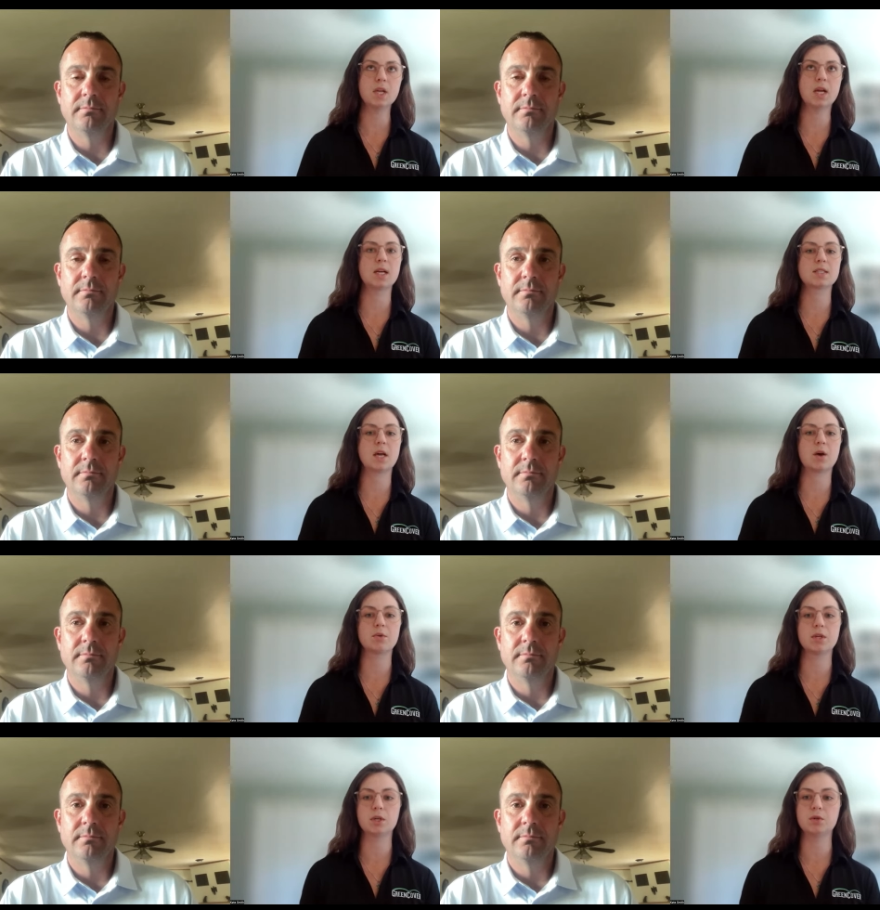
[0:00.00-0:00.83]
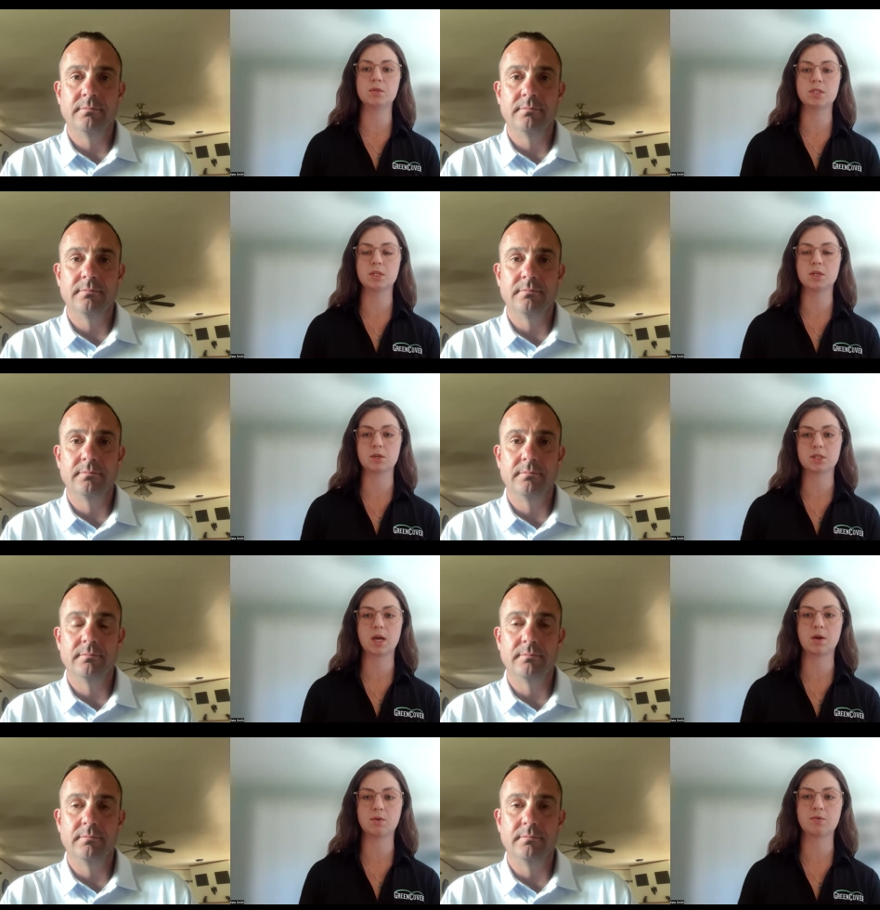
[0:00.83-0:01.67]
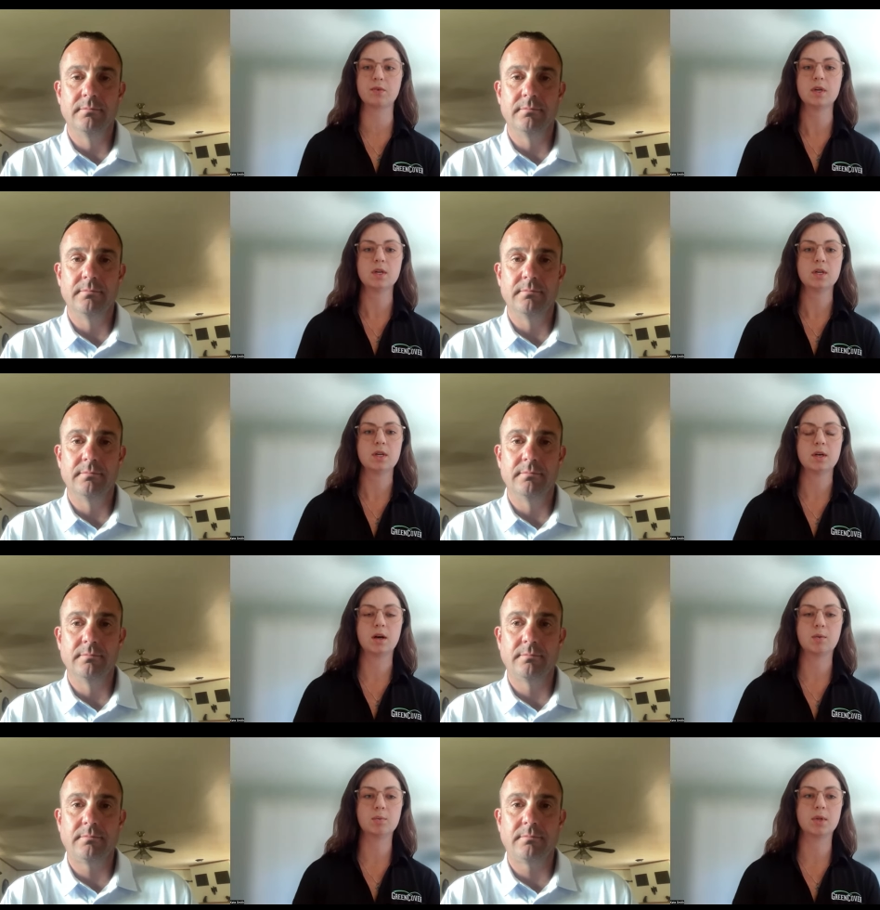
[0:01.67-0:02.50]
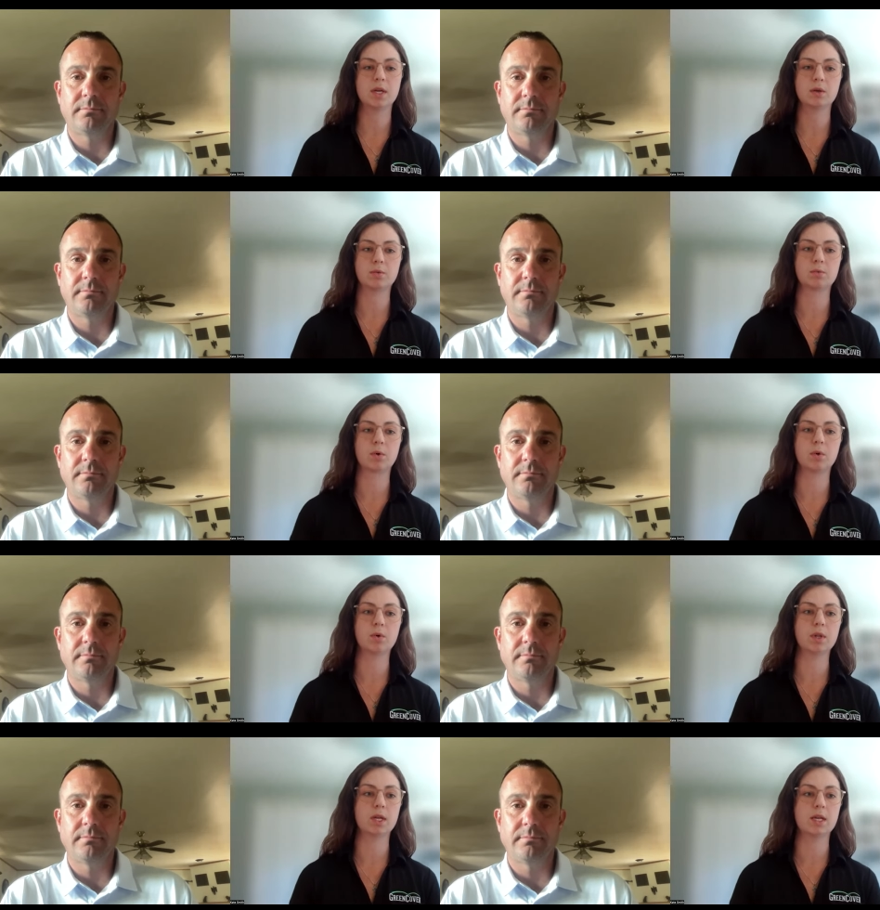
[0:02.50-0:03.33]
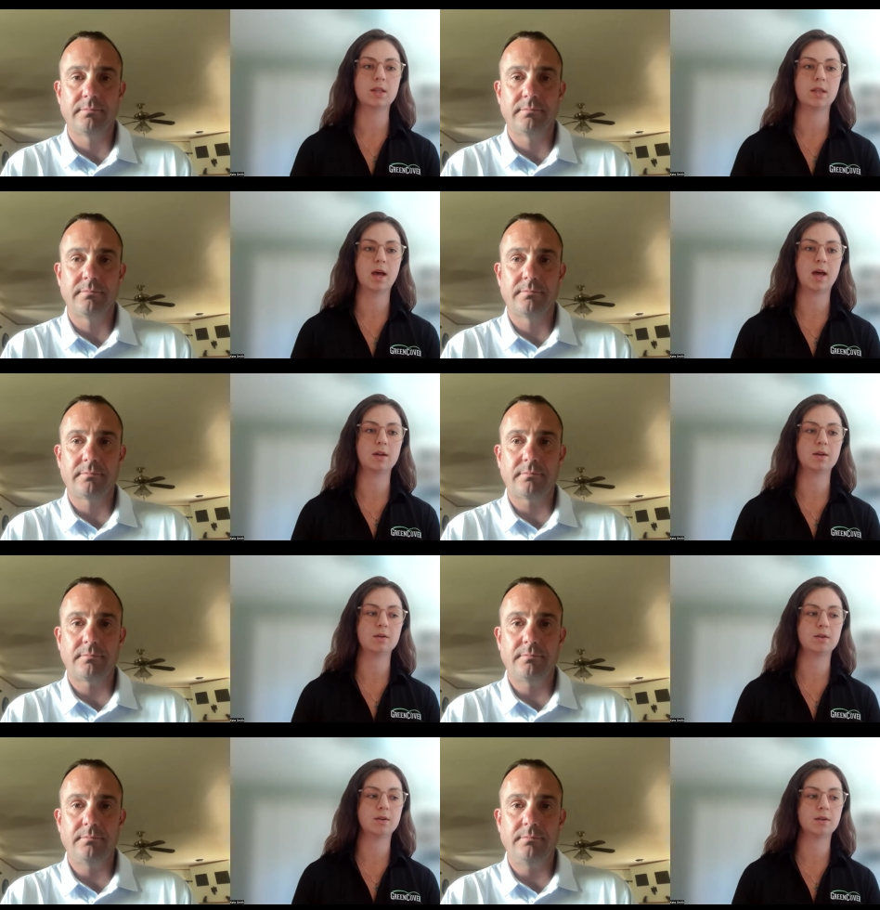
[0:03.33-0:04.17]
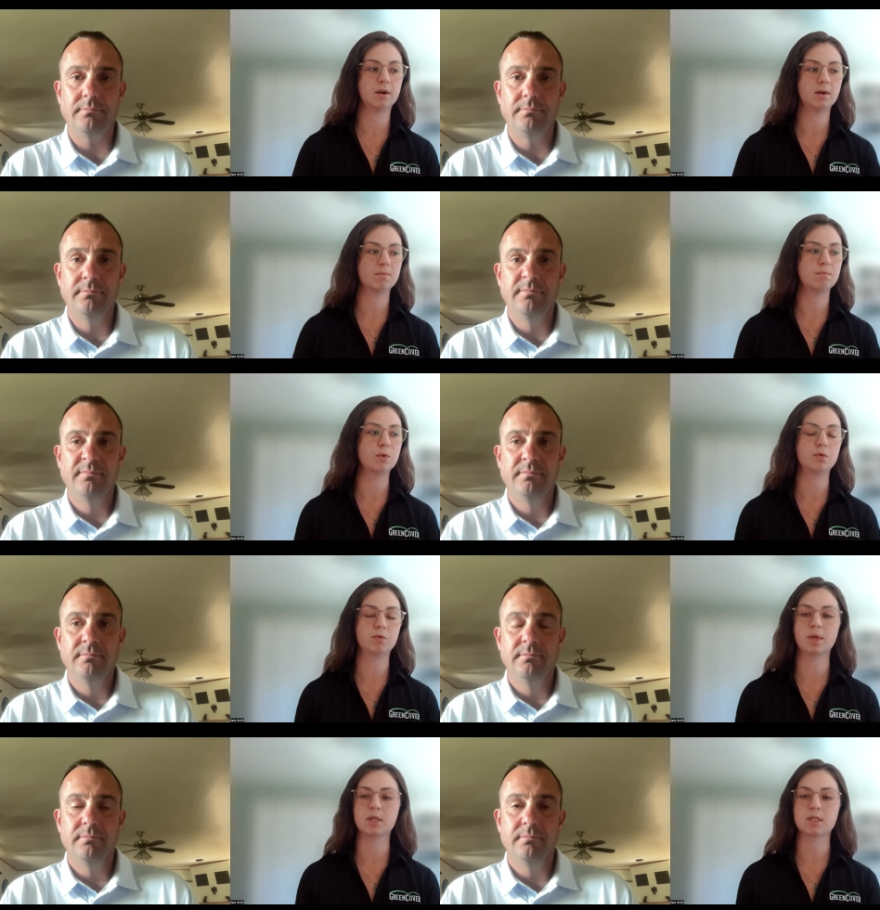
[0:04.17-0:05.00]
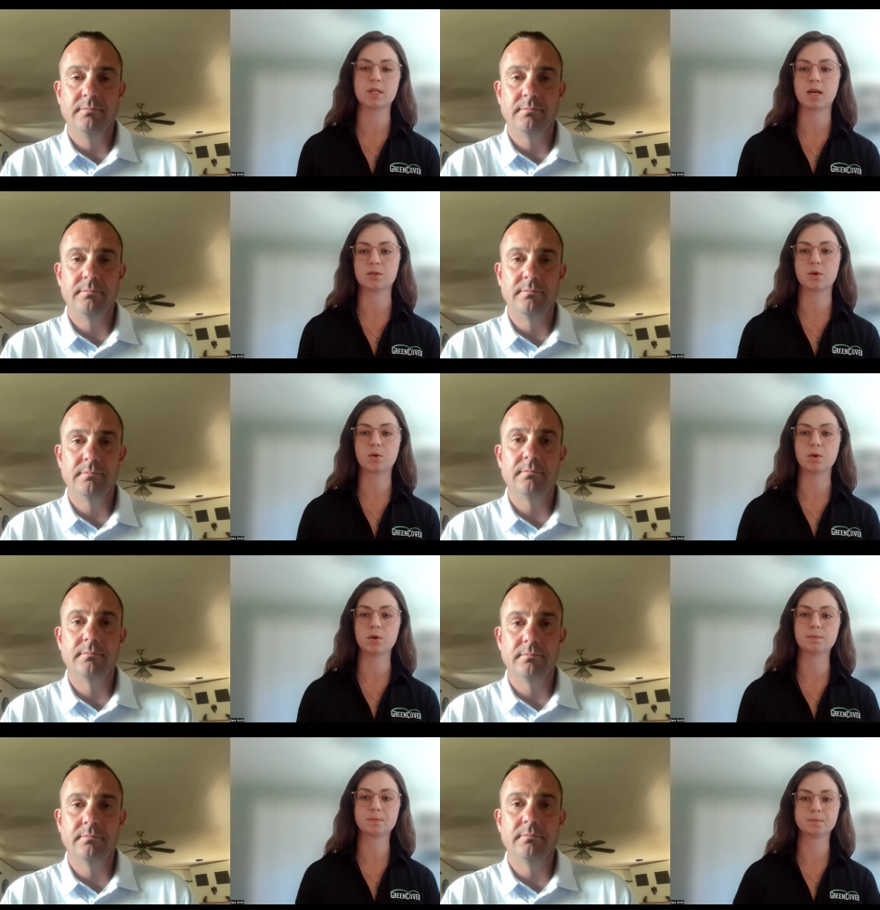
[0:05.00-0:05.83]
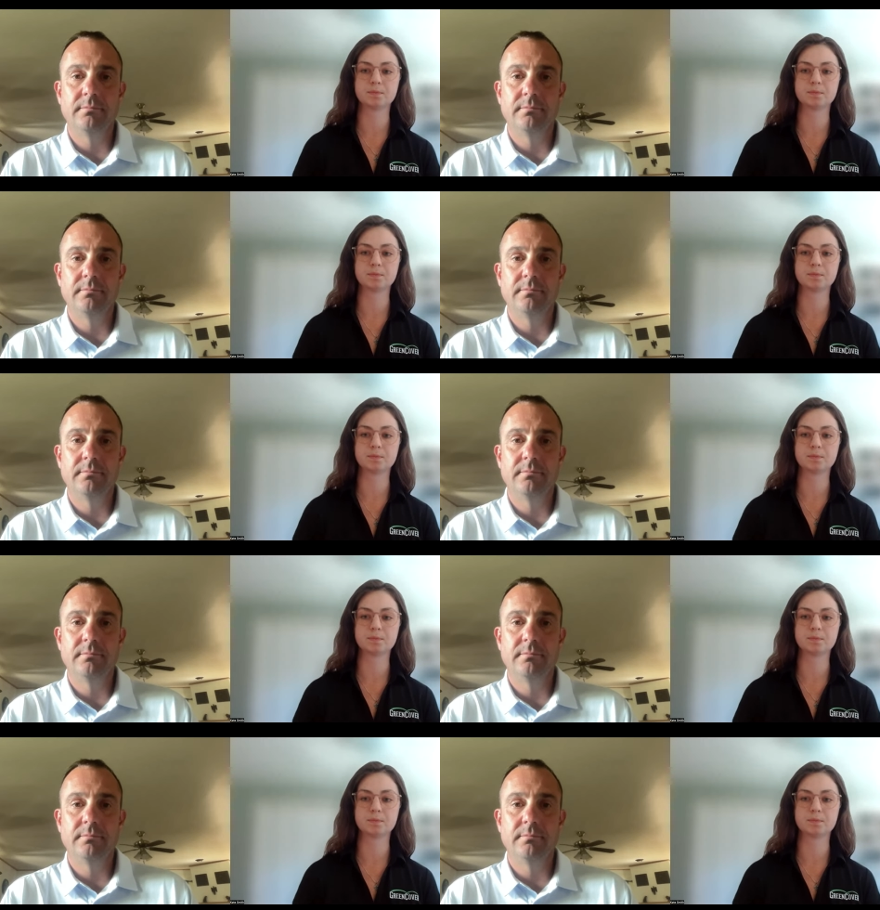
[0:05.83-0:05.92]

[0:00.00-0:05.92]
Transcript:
Speaker 1: I guess, how do you see yourself uh, playing a role in that uh, movement as a whole.